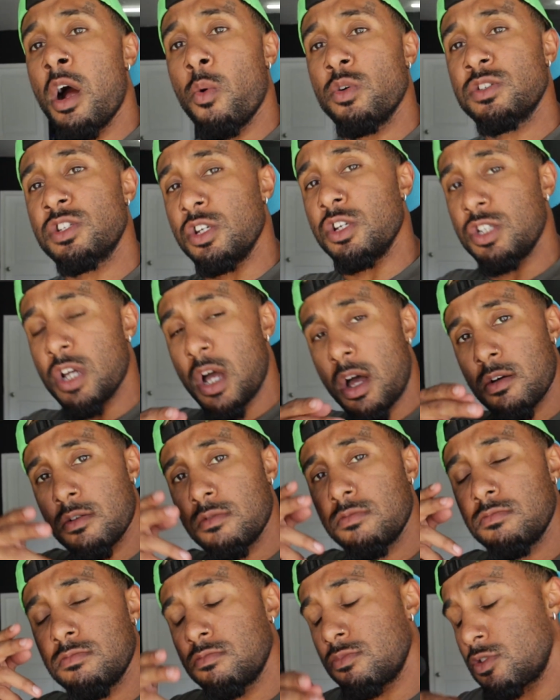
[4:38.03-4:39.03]
right, what's good, y'all?
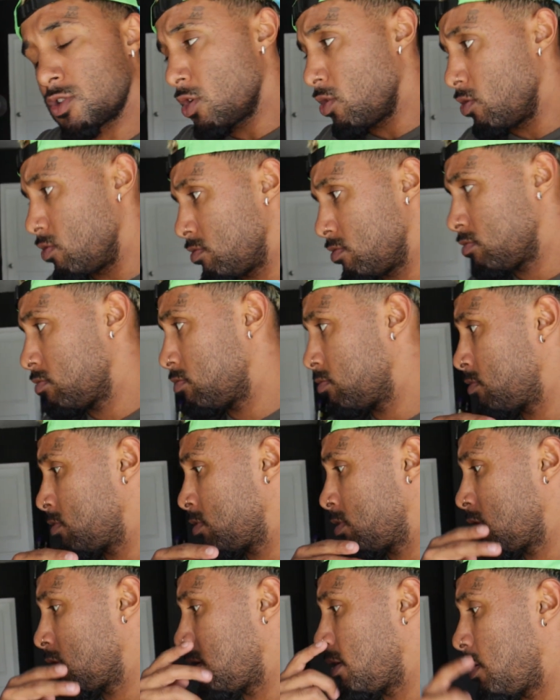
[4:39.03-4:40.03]
So
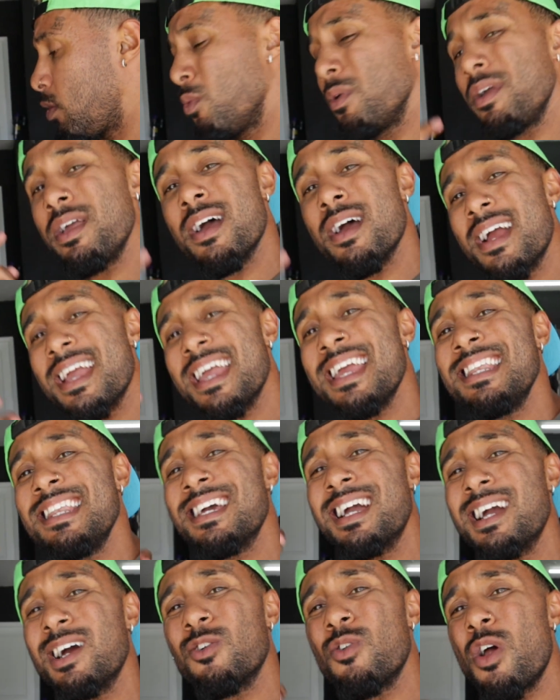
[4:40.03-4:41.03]
we are in the
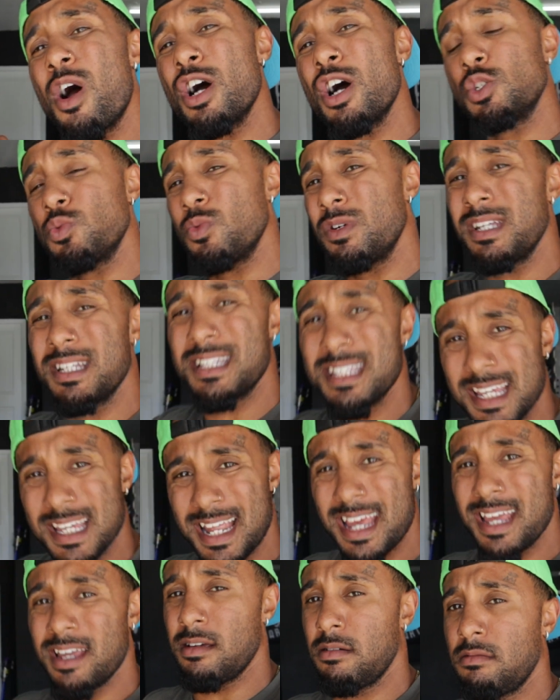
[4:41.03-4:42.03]
garage with it
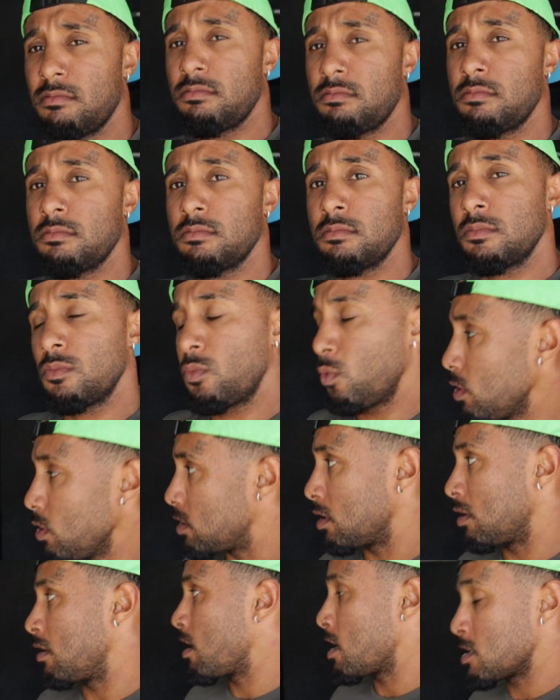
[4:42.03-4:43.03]
today. We're in
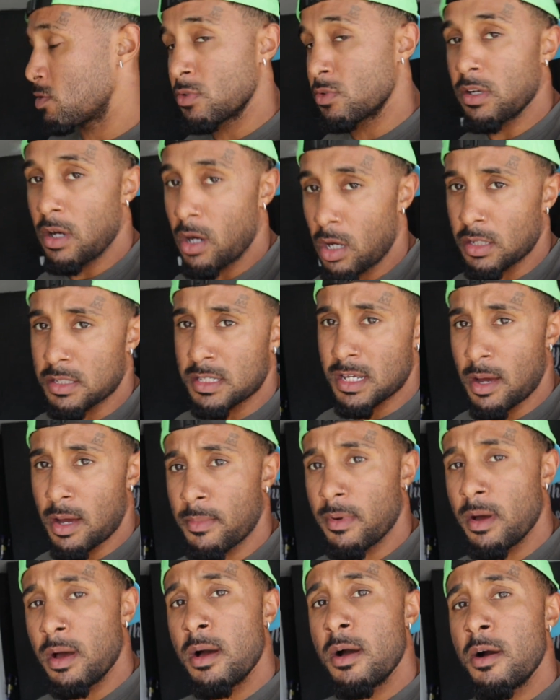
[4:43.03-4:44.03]
the garage with it all the time,
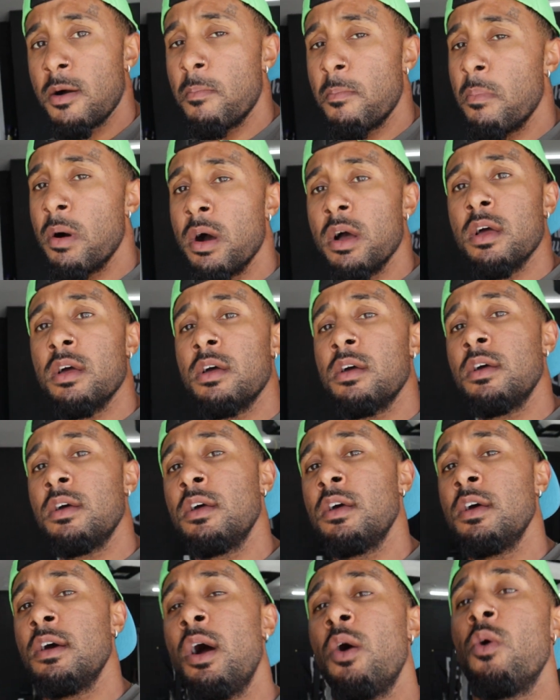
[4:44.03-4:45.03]
but
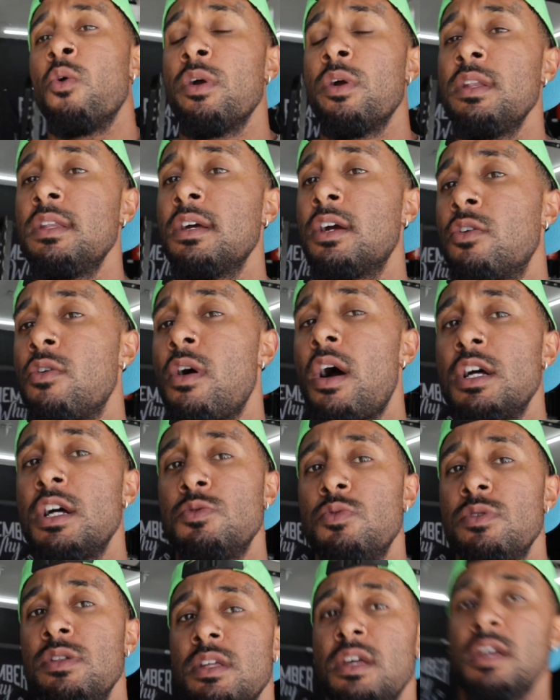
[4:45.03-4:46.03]
we're in the garage
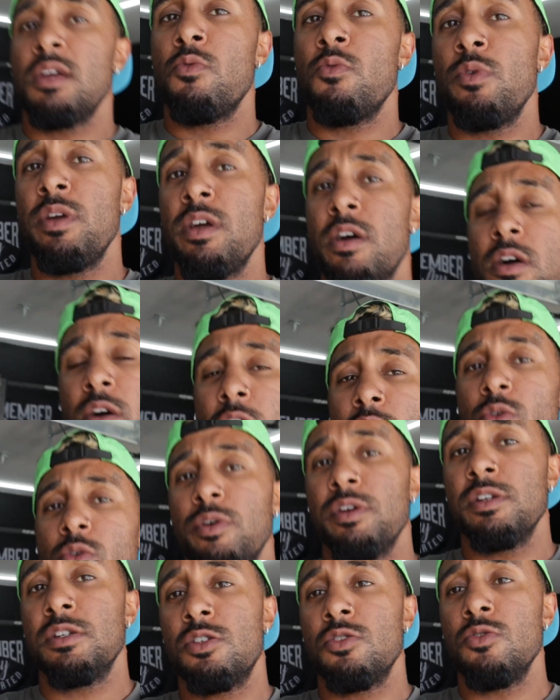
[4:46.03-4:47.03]
with it, and we are
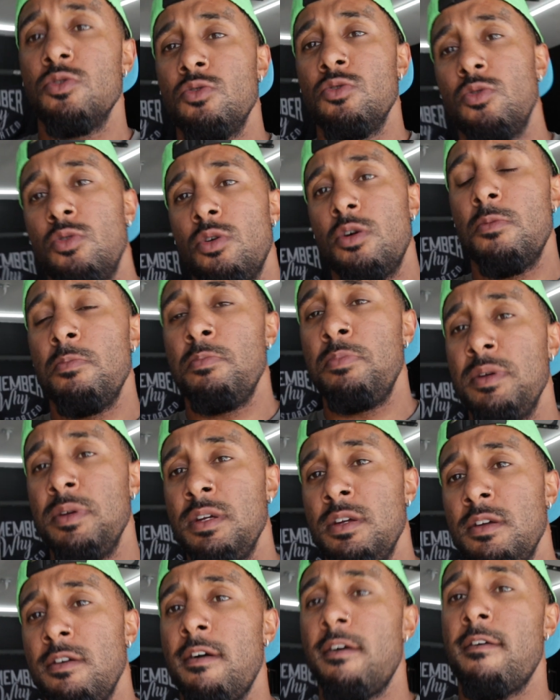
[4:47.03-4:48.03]
going to
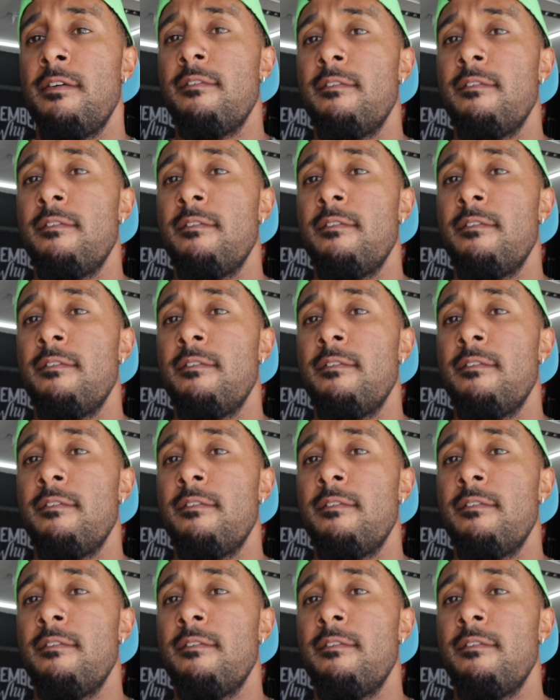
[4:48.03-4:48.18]
be